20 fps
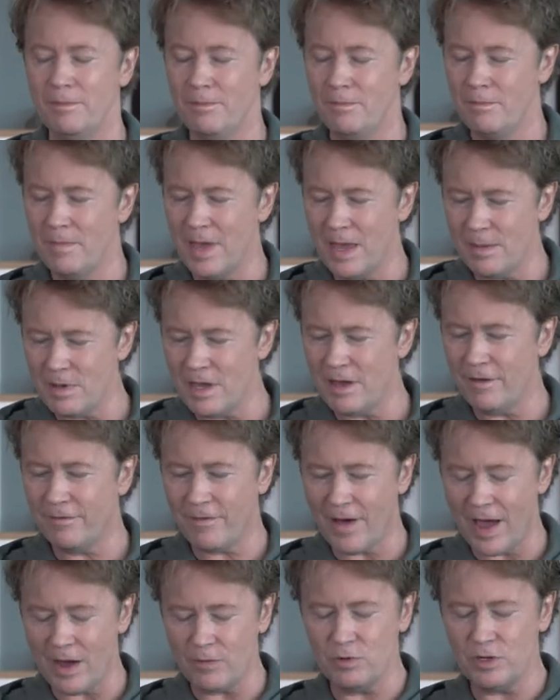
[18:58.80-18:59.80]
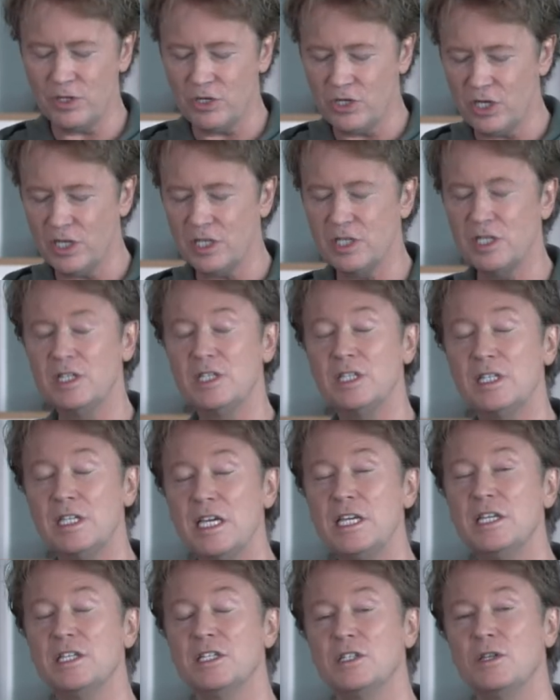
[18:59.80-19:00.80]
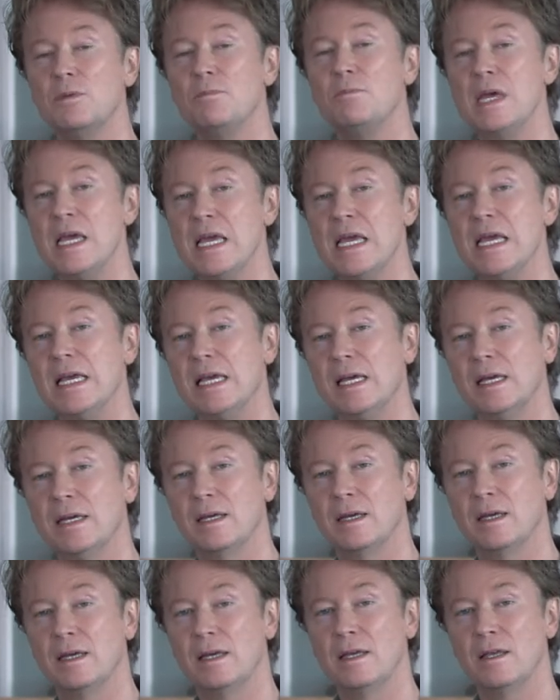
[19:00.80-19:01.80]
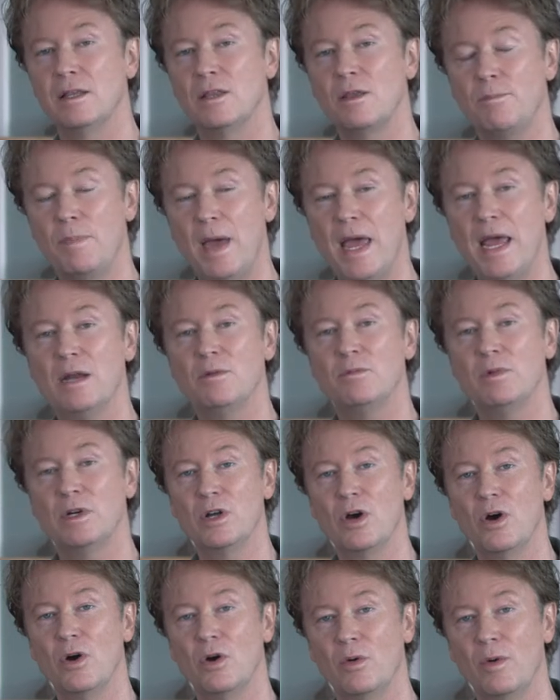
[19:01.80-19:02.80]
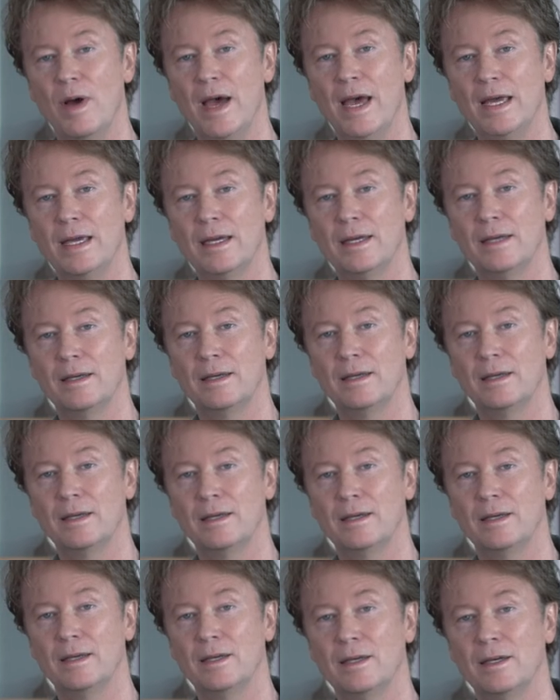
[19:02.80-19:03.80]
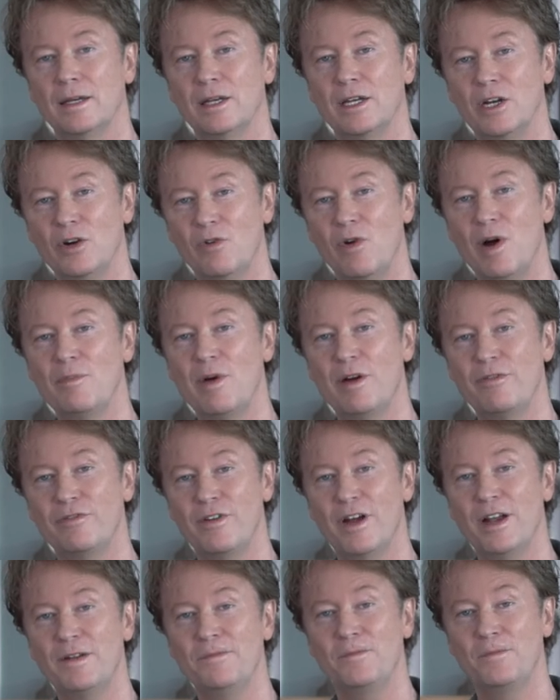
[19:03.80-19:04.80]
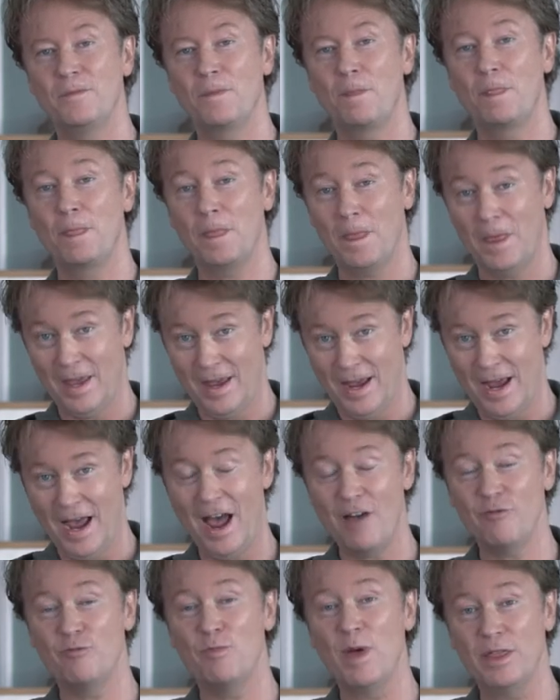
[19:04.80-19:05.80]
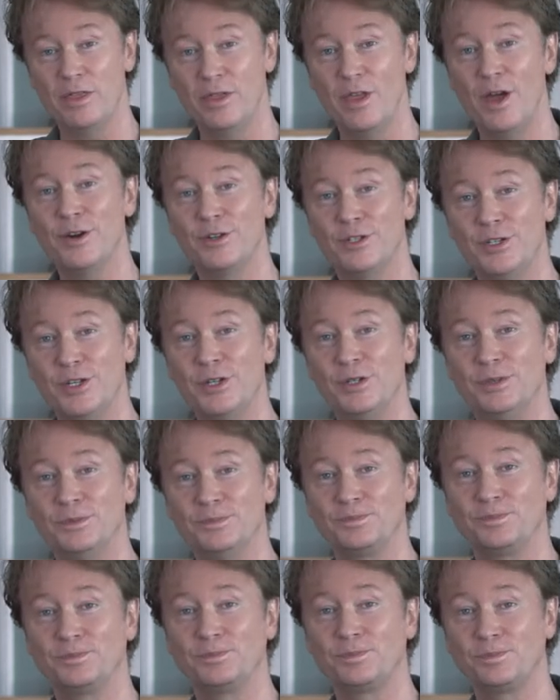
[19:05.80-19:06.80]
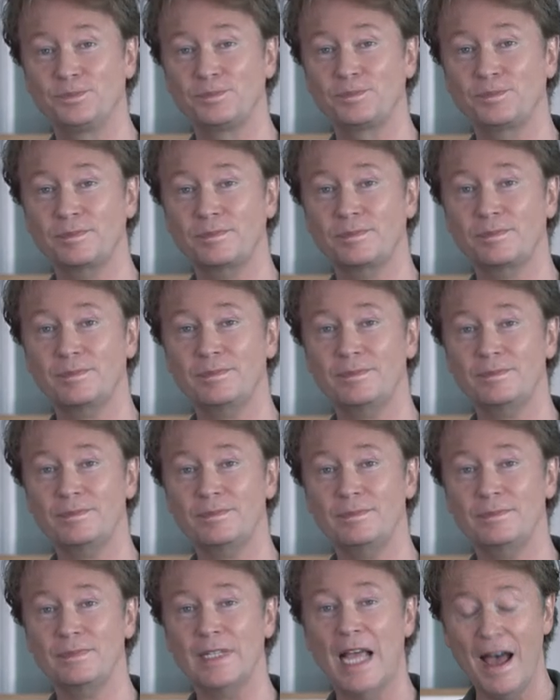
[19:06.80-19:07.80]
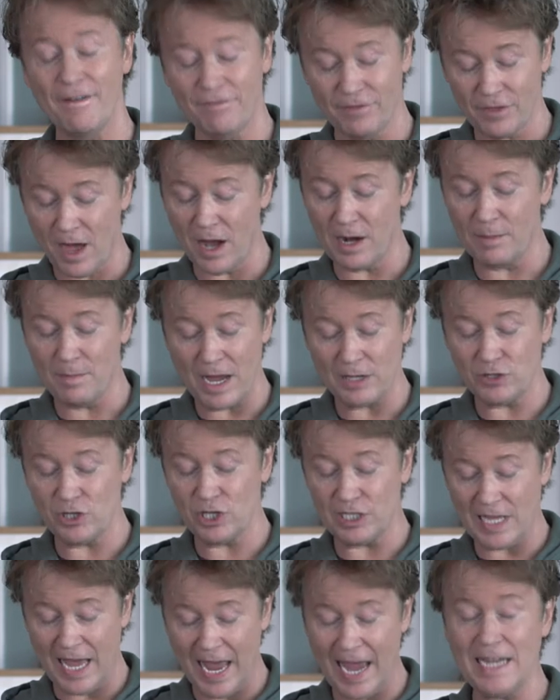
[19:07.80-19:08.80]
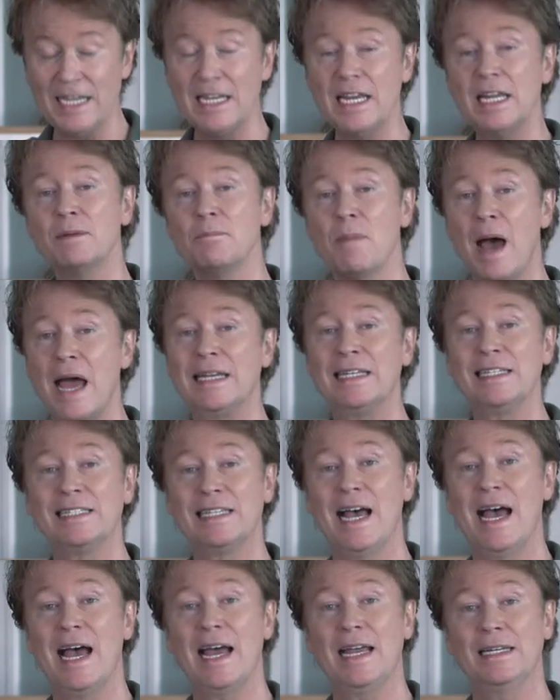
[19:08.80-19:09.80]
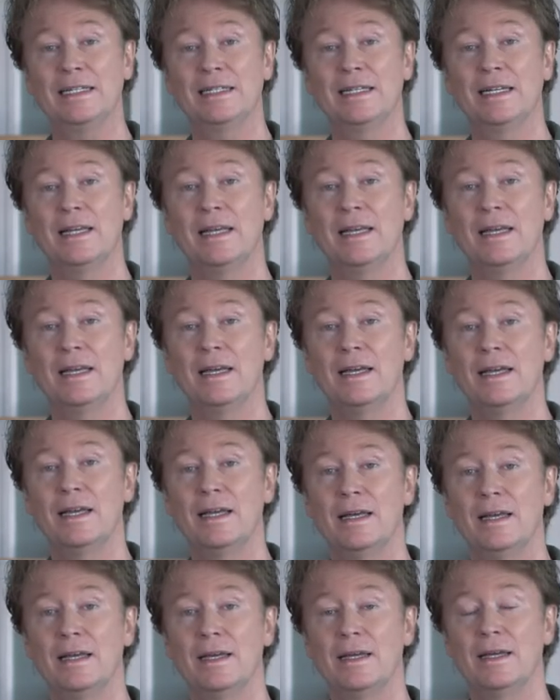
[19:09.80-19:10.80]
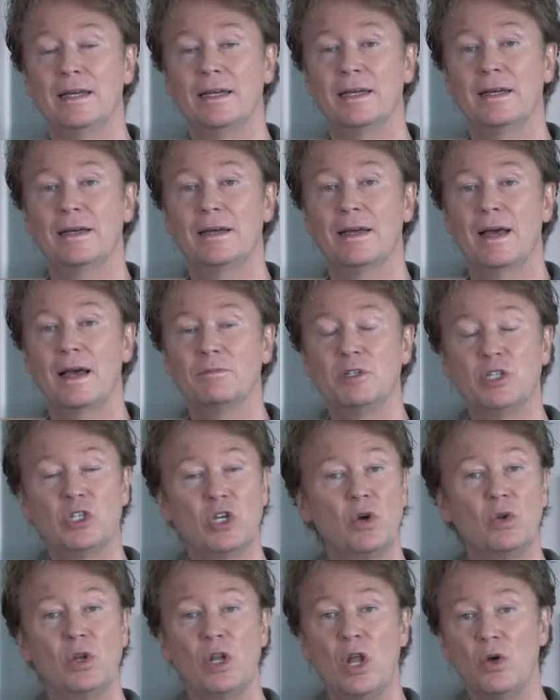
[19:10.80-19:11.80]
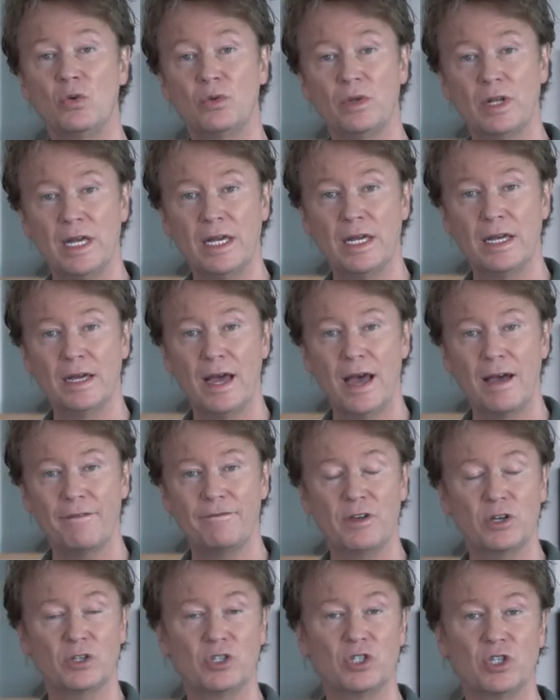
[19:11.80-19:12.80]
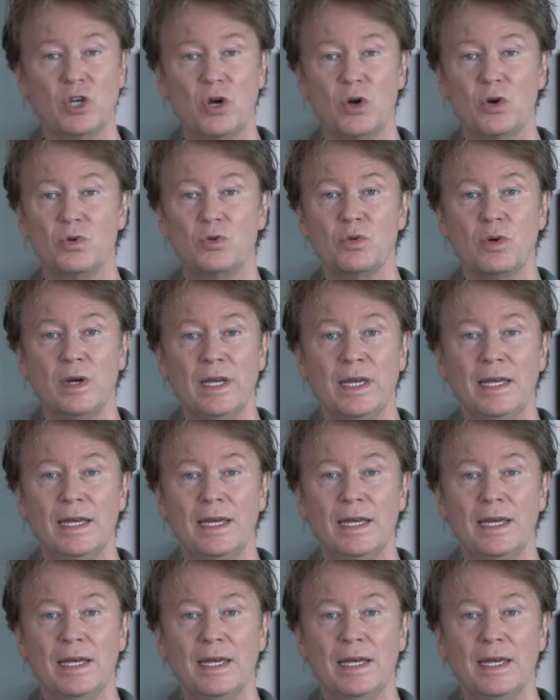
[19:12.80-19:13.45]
Maybe if I would just cease to be, the pain go away. You know what, my friend? I've been there too. I thought about just ending my design. I'm so lonely. I feel so